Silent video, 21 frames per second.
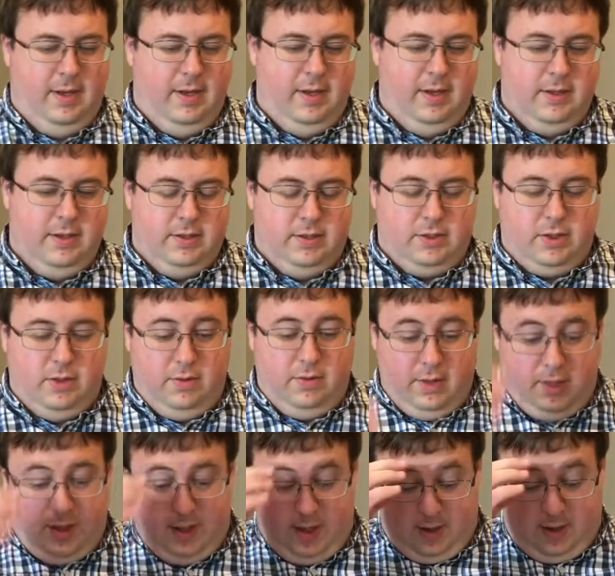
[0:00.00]
So,
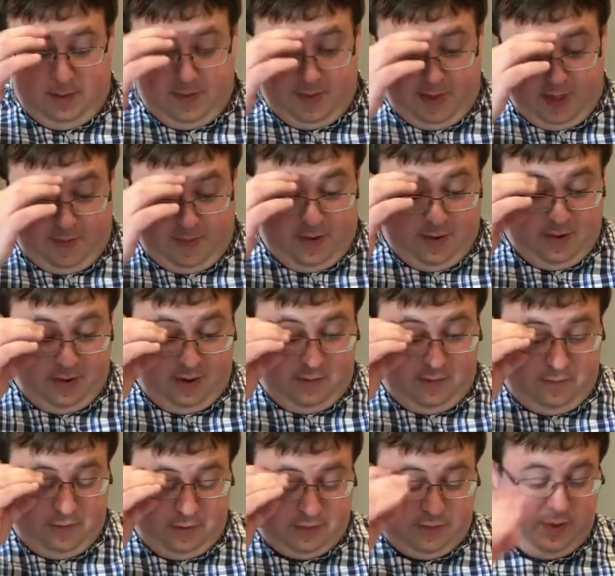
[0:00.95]
uh, we're picking up here in
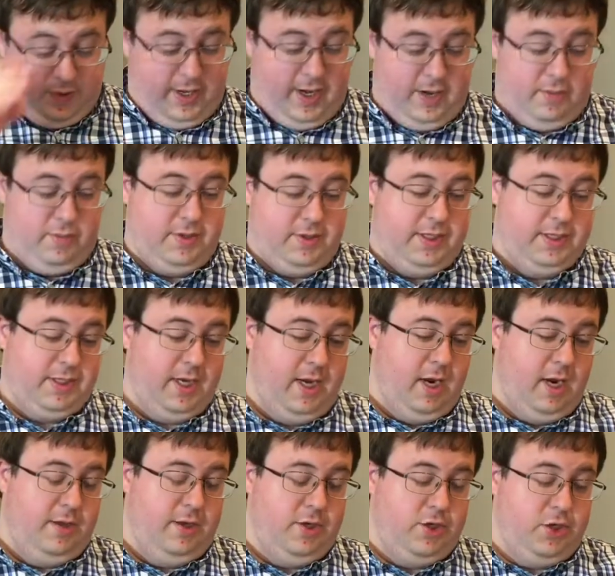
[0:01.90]
verse 48, where it says,
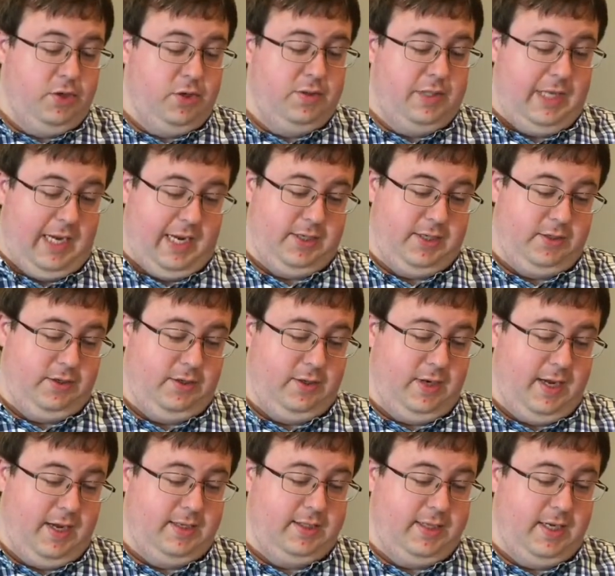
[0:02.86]
The Jews answered
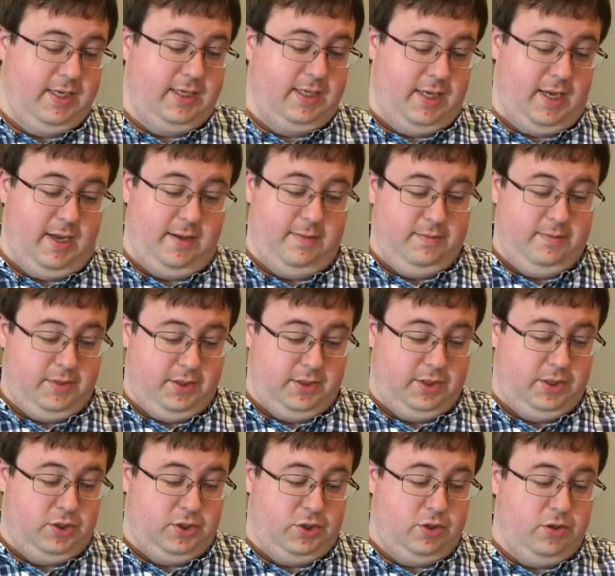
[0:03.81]
and said to him,
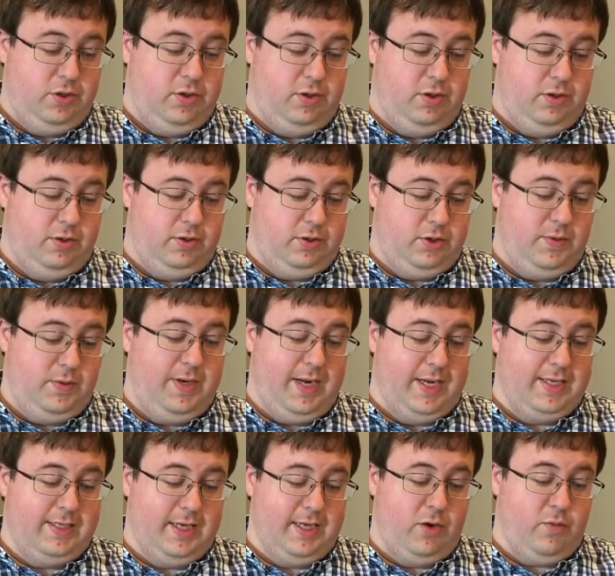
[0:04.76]
Jesus, do, you, do we
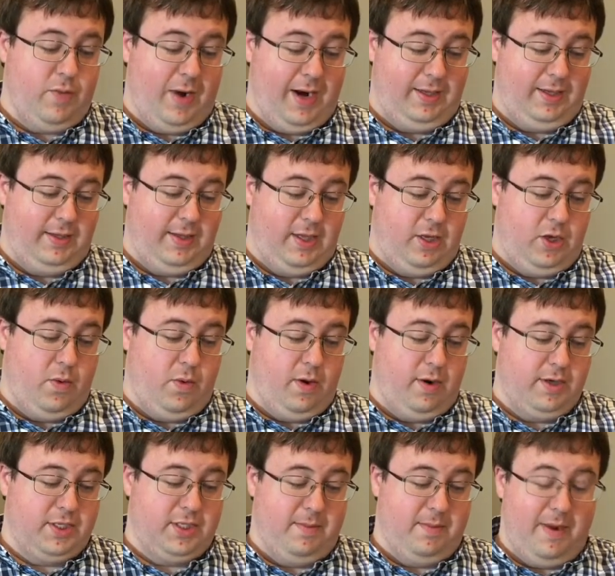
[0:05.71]
not say rightly that you are
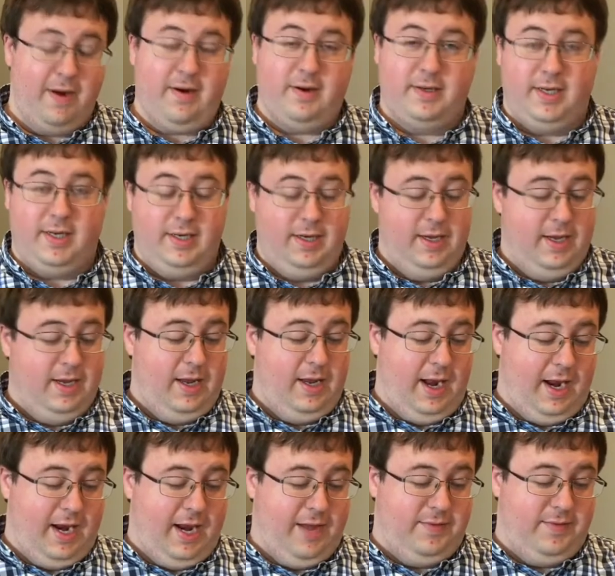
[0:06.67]
a Samaritan
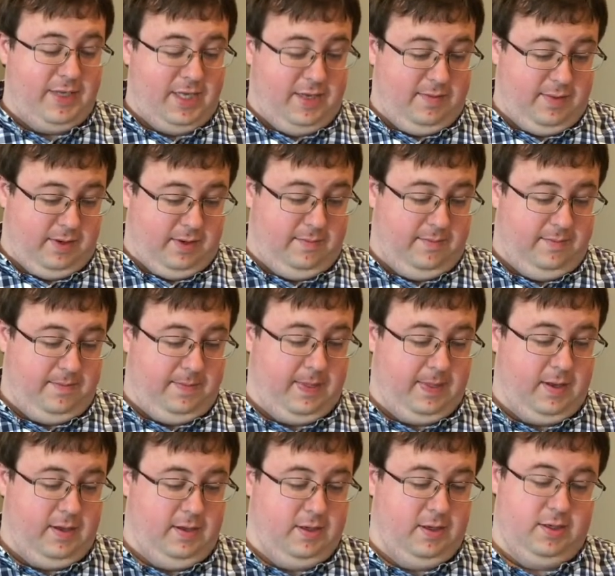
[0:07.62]
and have a demon?
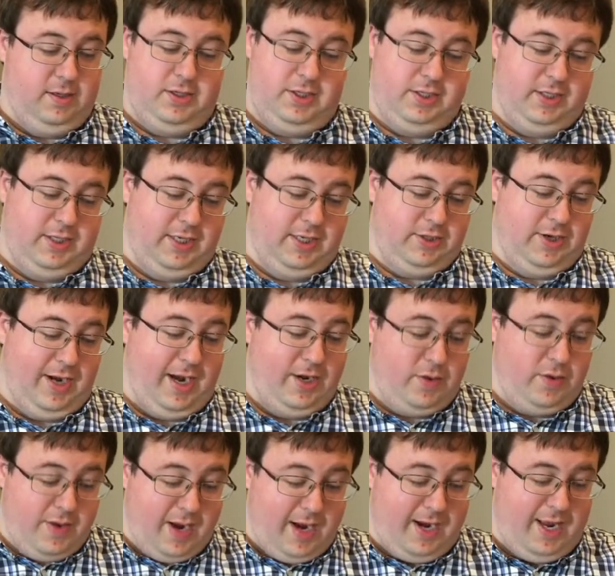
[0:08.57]
Uh, Jesus answered, I do
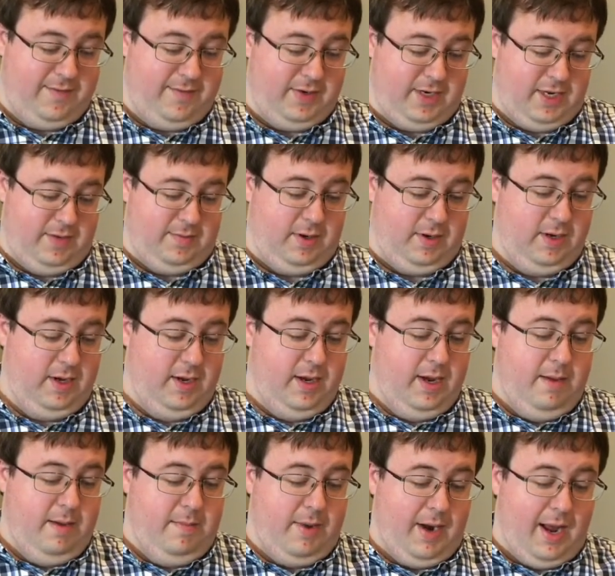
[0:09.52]
not have a demon,
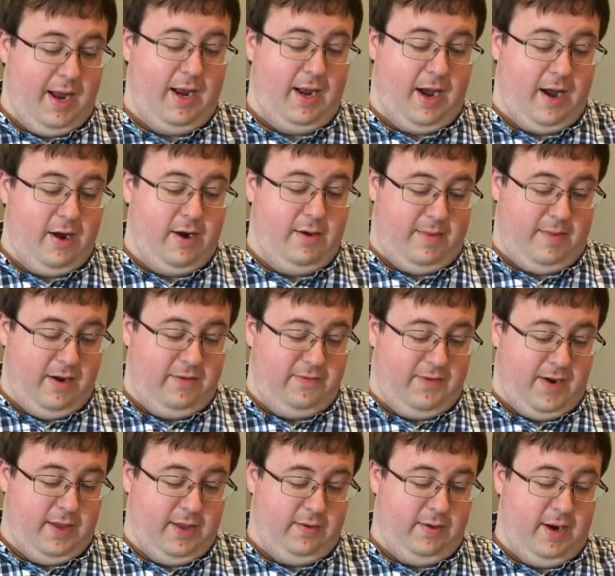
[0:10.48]
but I honor my
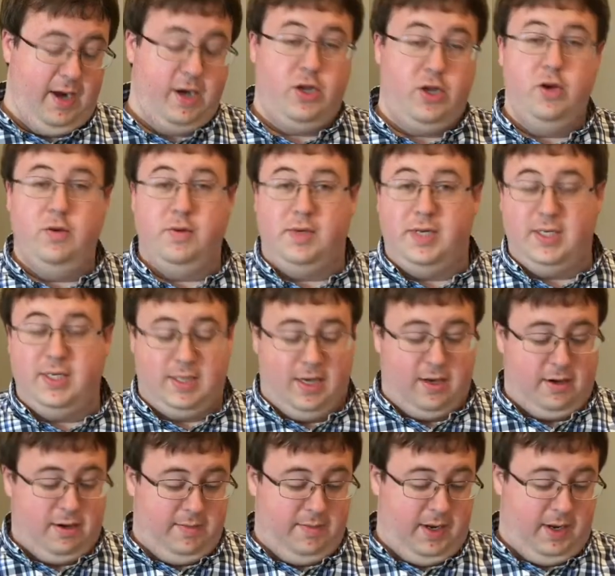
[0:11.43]
Father, and you
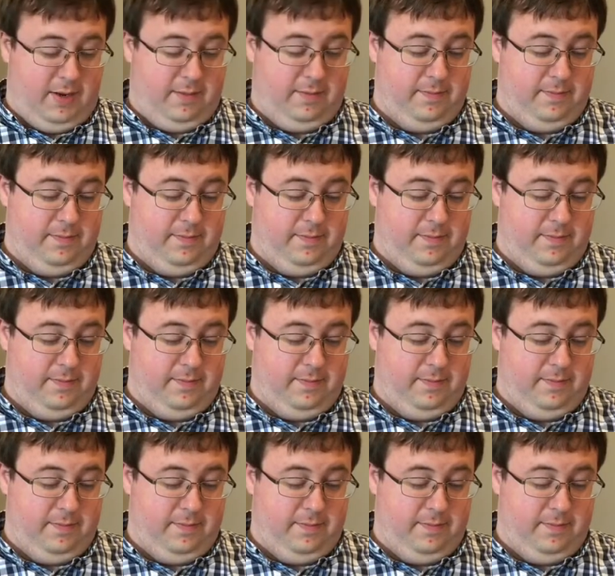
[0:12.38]
dishonor me.